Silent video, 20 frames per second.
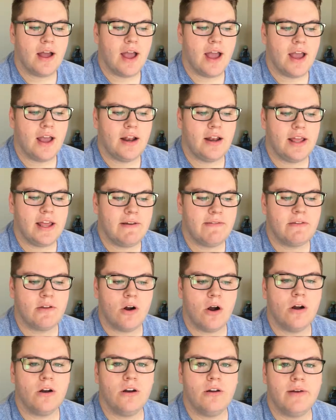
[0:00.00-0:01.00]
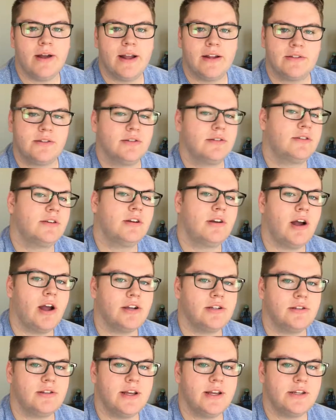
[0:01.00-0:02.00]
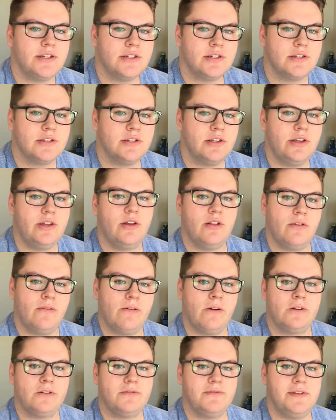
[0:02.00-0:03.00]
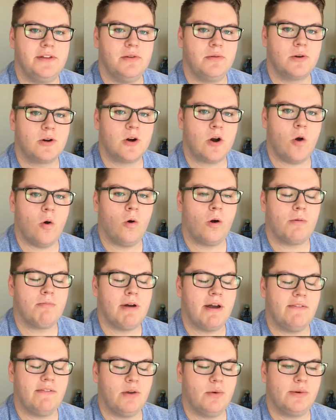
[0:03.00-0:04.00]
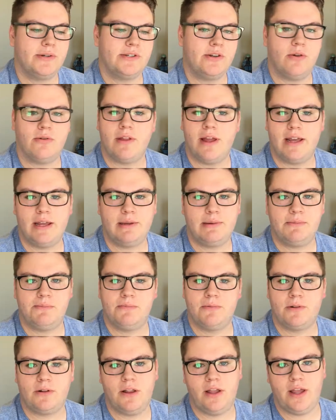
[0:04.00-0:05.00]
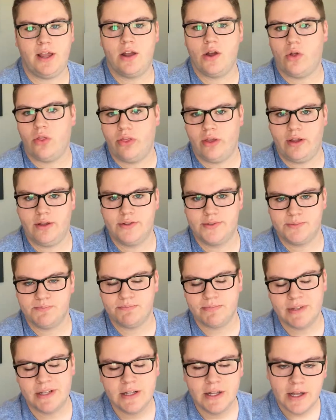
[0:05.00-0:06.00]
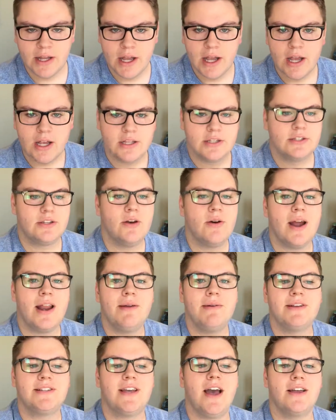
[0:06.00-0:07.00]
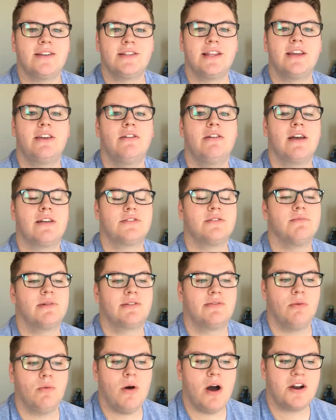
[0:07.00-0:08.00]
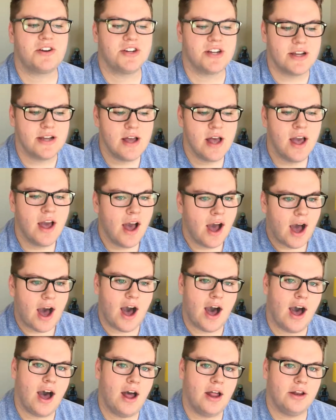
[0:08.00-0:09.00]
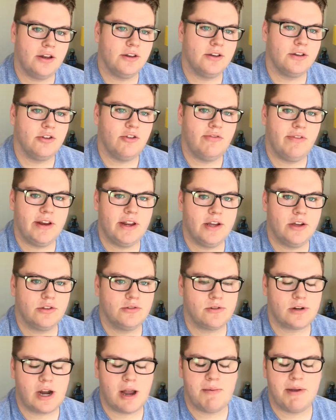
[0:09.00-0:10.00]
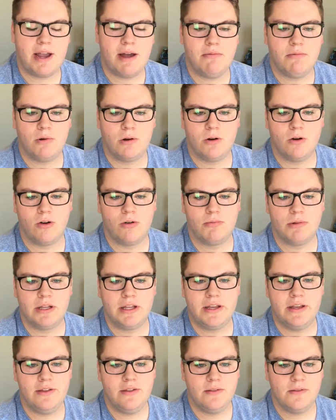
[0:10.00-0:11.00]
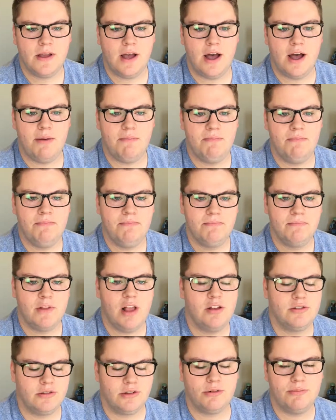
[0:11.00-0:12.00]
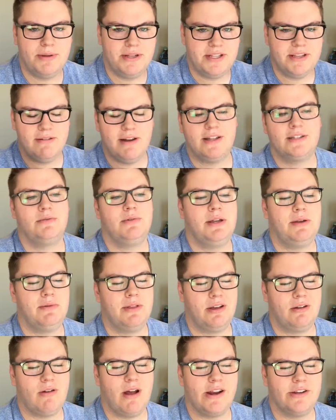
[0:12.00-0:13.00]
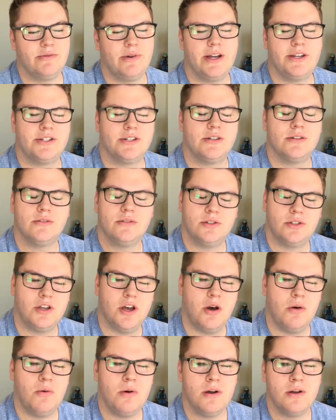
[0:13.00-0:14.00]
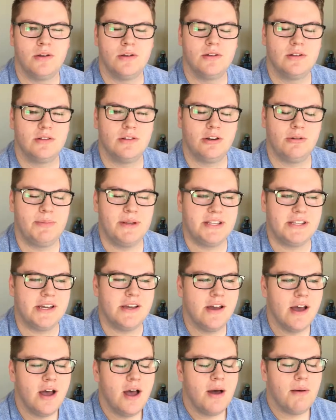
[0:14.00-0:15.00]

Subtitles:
And if there are no answers, congratulations, you're the first viewer, or my viewers don't like clicking on things. So anyways, guys, thank you guys so much for watching. New videos are coming out more normally. I was a little busy last week with a graduation, so a little busy.